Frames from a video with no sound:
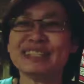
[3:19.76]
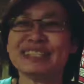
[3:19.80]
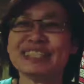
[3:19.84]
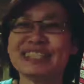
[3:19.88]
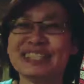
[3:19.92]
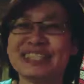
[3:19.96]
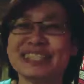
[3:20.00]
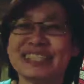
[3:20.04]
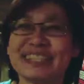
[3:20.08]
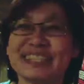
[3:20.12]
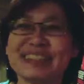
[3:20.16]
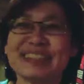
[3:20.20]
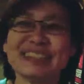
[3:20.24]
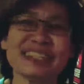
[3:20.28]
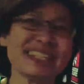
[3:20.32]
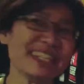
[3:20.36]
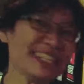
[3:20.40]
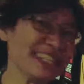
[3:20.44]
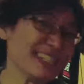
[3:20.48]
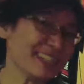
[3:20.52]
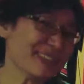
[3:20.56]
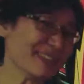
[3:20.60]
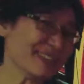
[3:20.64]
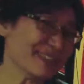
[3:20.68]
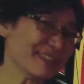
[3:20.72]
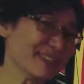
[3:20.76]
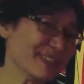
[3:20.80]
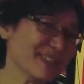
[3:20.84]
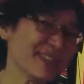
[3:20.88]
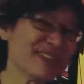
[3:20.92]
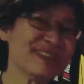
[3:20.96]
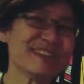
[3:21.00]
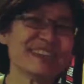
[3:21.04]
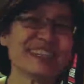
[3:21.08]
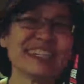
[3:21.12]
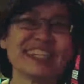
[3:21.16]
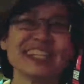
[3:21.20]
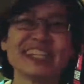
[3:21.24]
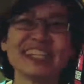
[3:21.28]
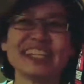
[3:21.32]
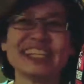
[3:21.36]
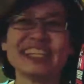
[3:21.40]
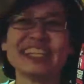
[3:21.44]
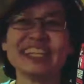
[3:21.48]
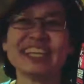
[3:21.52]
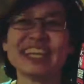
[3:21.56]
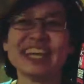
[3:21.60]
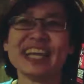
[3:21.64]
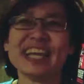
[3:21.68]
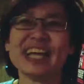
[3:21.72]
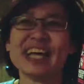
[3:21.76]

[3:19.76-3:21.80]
Seriously, no, not really.